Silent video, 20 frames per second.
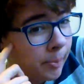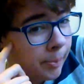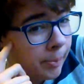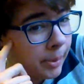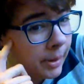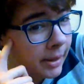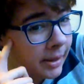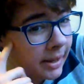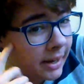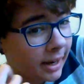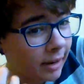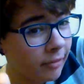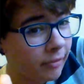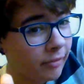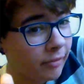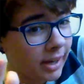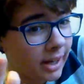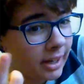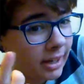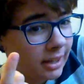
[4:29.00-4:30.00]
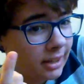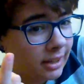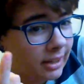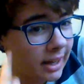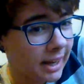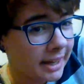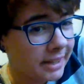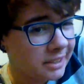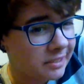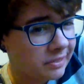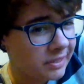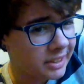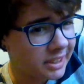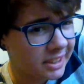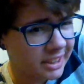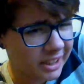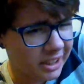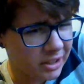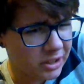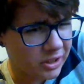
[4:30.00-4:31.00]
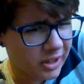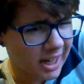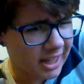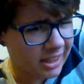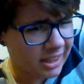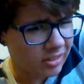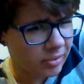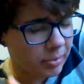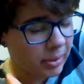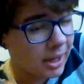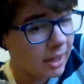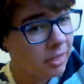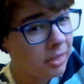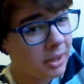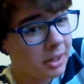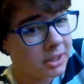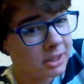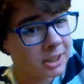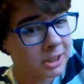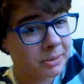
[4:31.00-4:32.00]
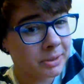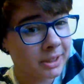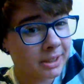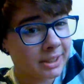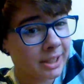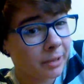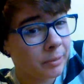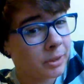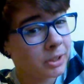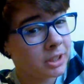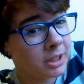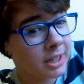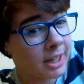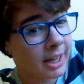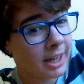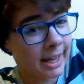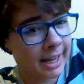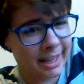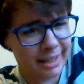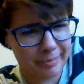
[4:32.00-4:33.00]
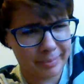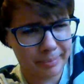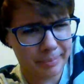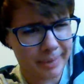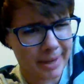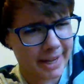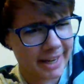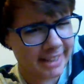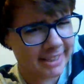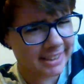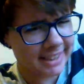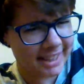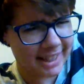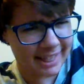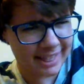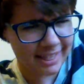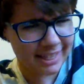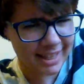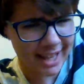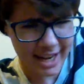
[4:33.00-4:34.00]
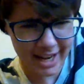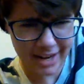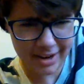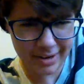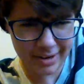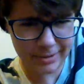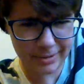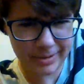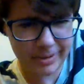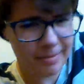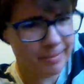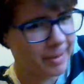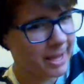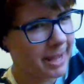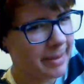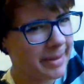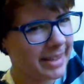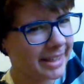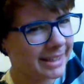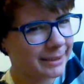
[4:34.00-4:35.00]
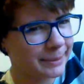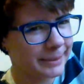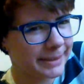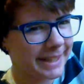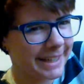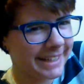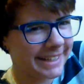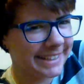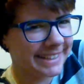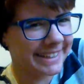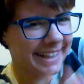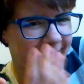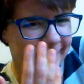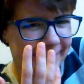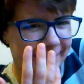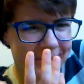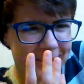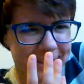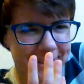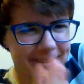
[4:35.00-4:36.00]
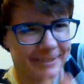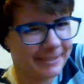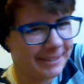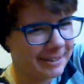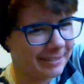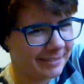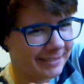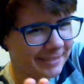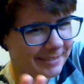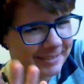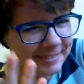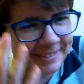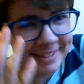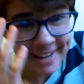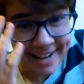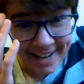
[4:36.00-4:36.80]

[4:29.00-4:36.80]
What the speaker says: But like I find guys physically attractive, but I think it's just because I wish I had bodies like they do. Maybe that's what that is. I really don't even know.